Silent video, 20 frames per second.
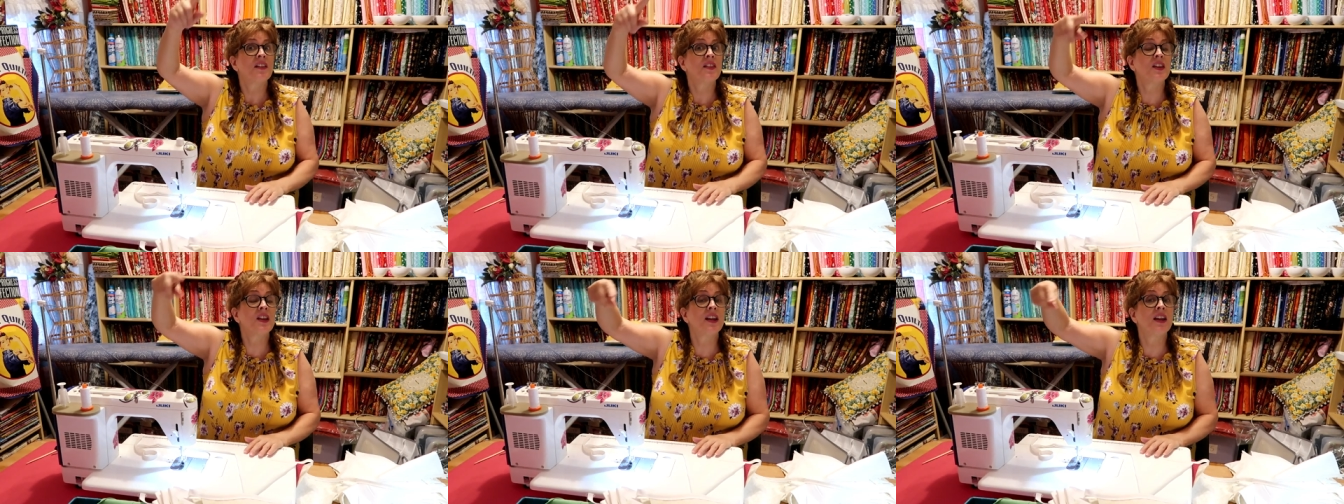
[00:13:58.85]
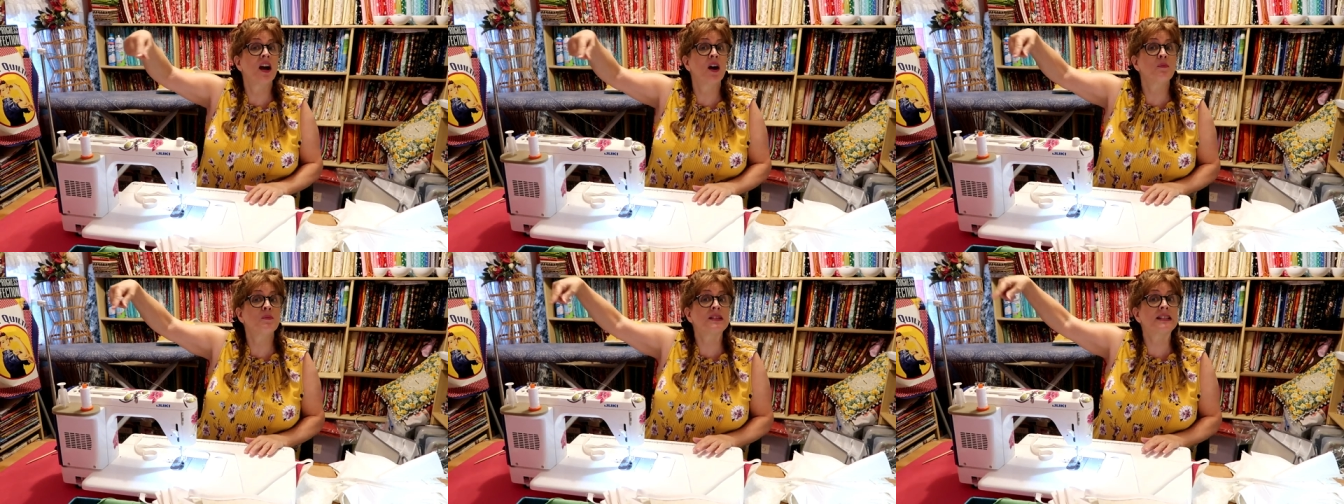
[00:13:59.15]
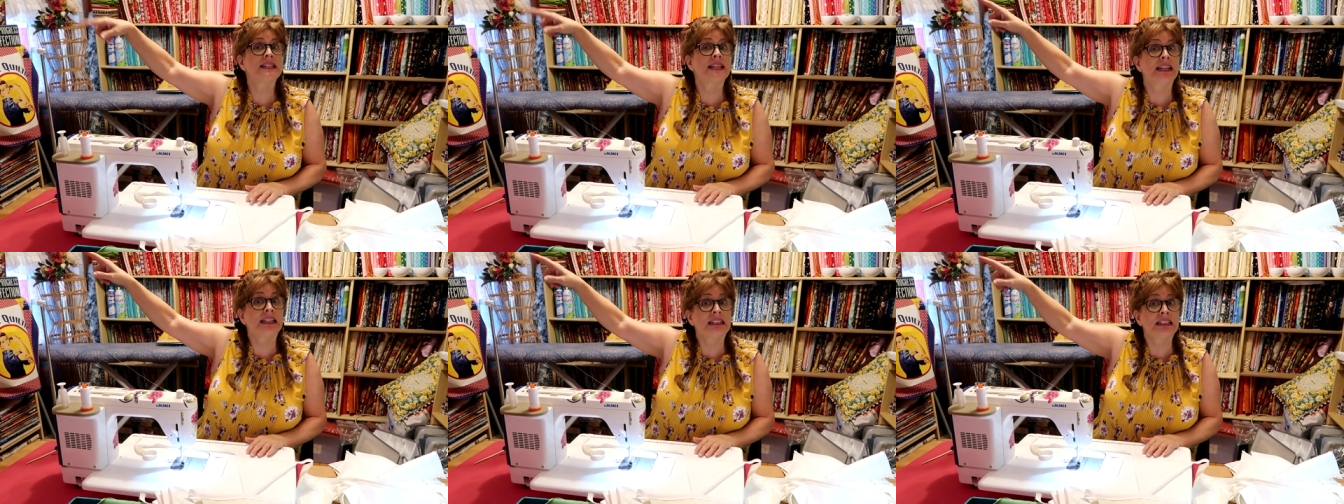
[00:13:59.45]
the um,
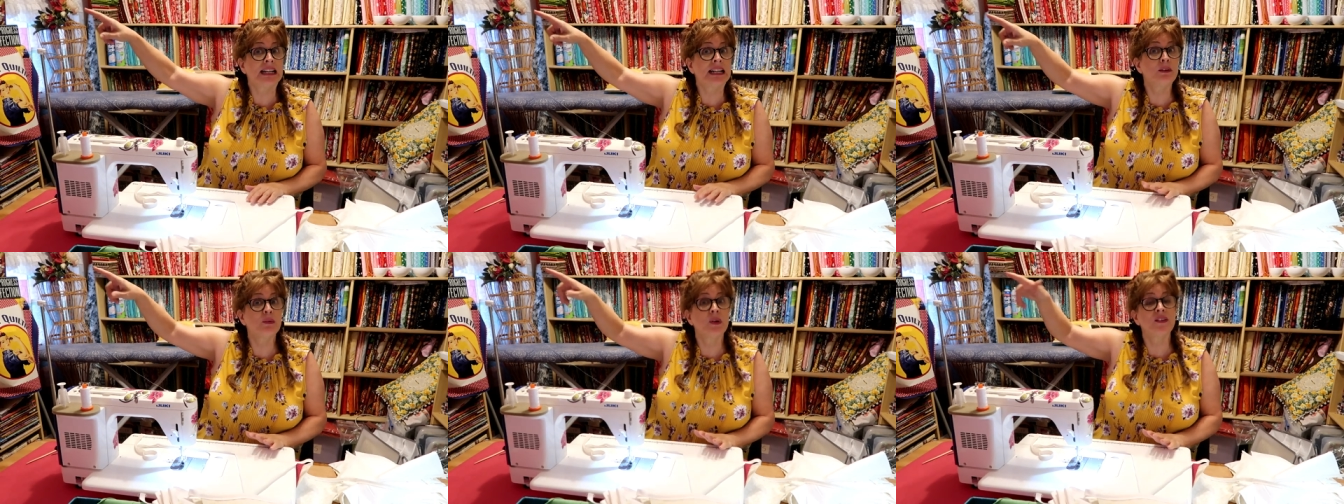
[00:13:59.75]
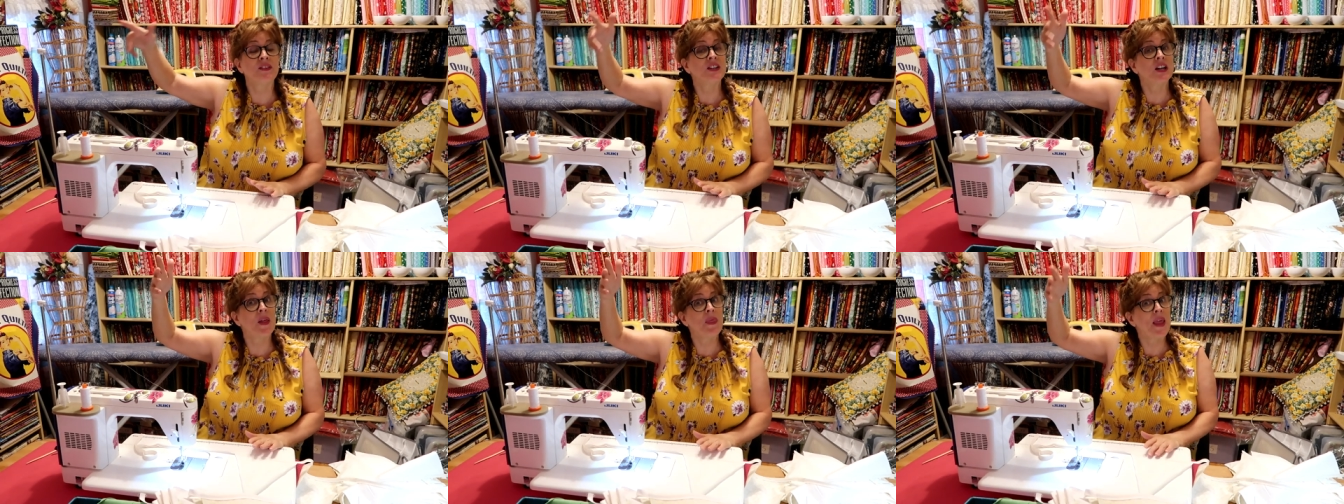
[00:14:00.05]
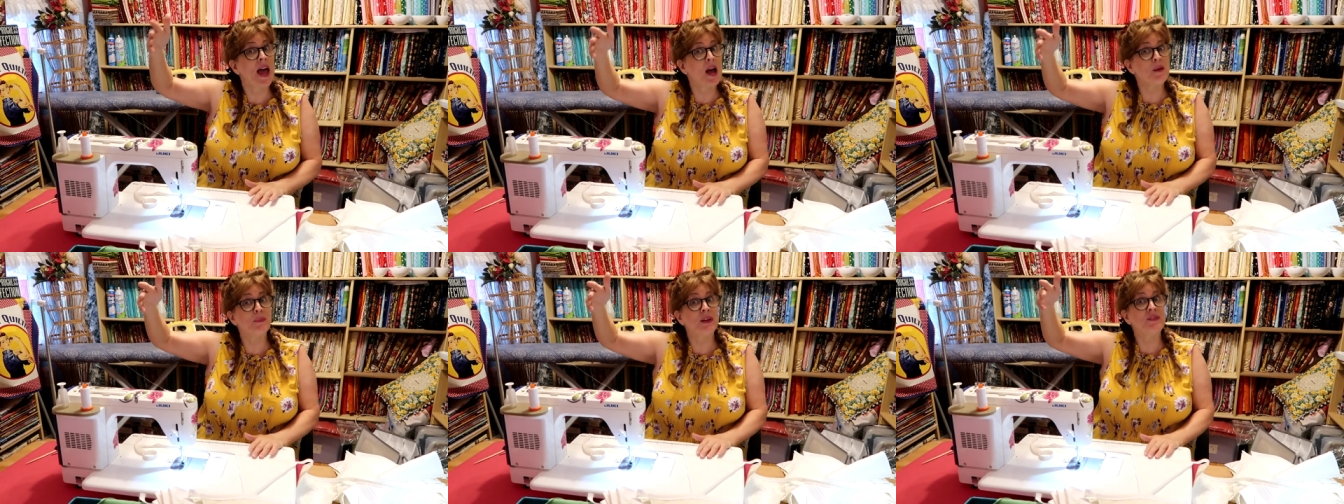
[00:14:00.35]
ceiling. We've done
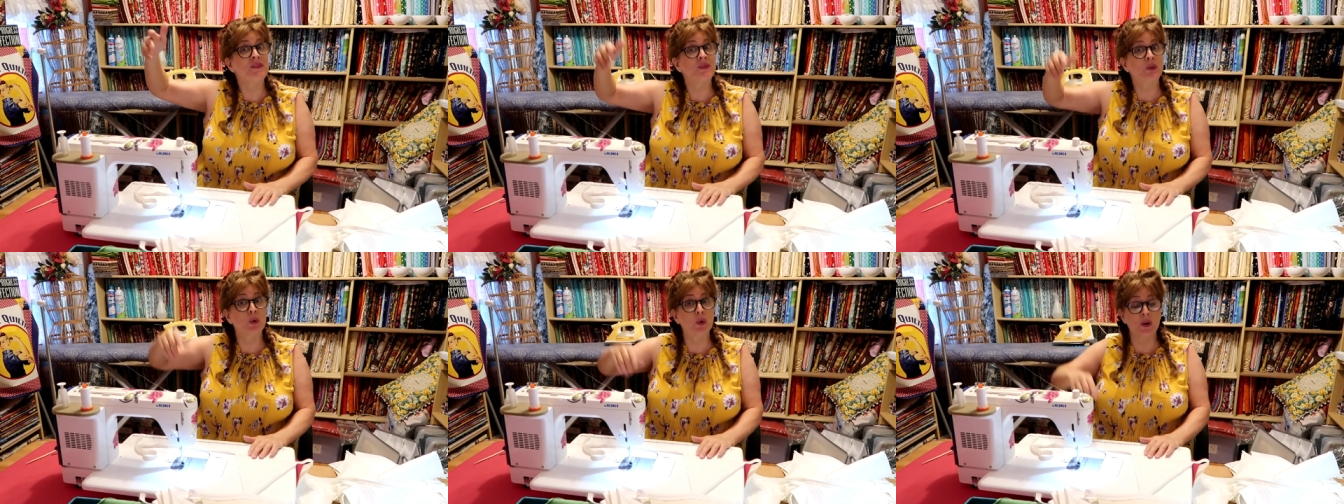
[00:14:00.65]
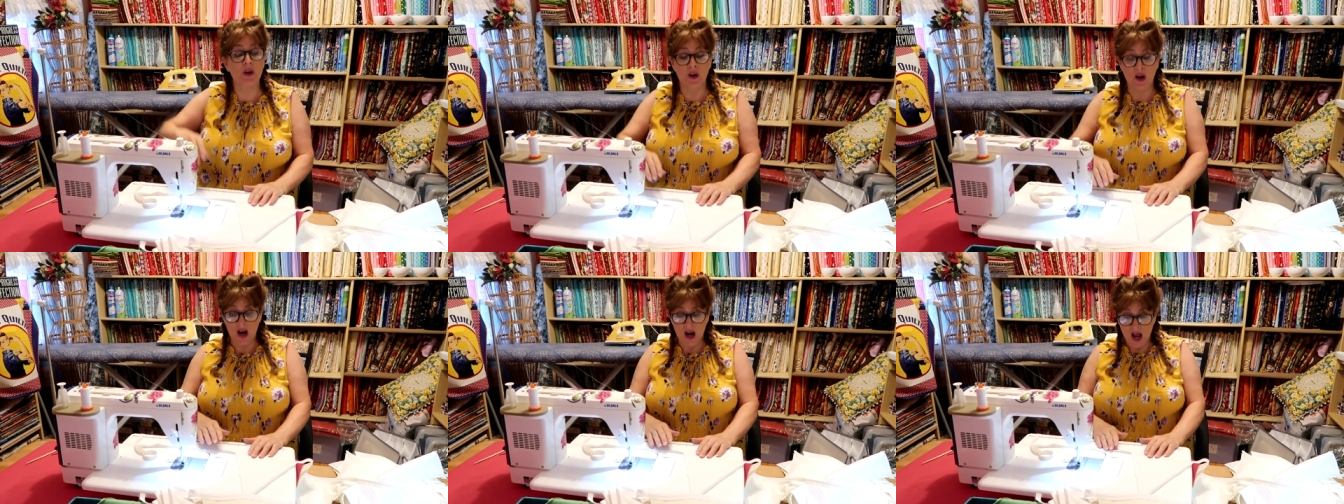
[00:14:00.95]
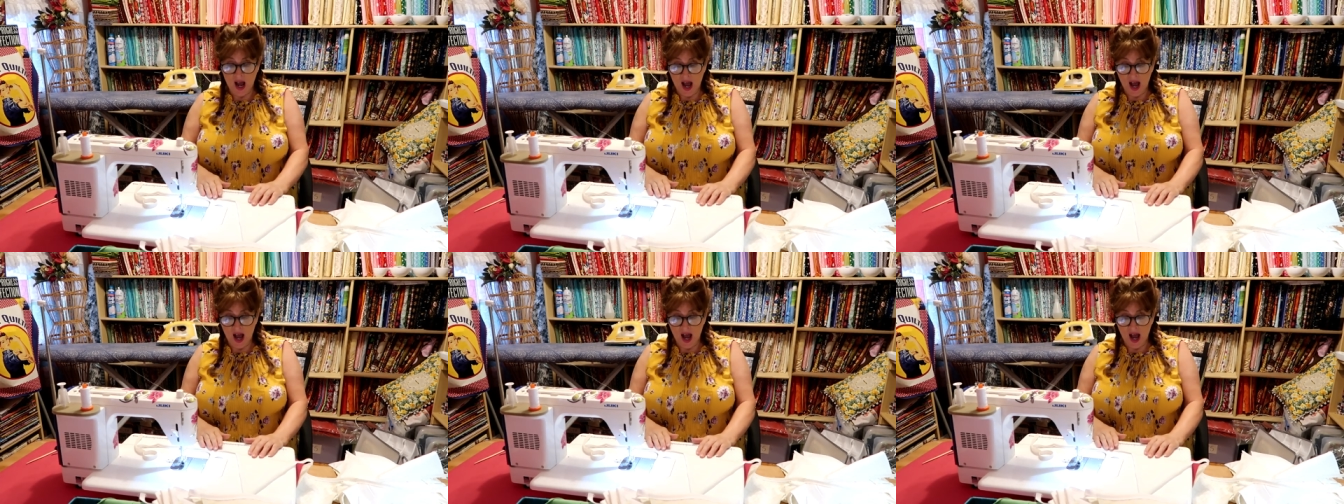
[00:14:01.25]
that before.